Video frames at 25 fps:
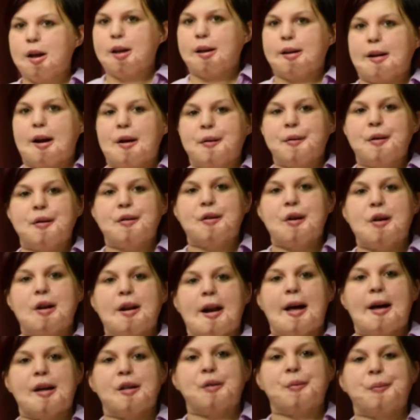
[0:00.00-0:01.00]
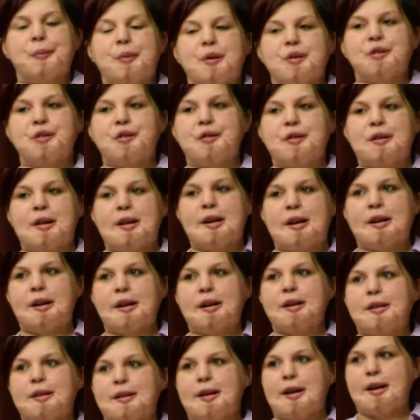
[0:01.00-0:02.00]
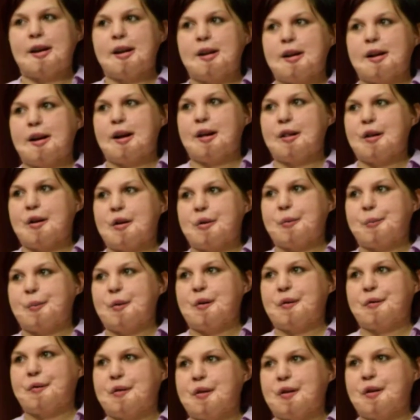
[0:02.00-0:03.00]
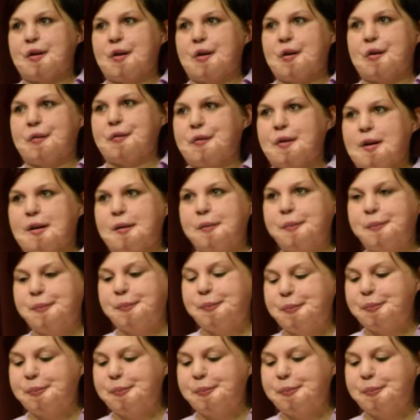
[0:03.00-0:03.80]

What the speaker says: That was our last picture taken together as boyfriend and girlfriend.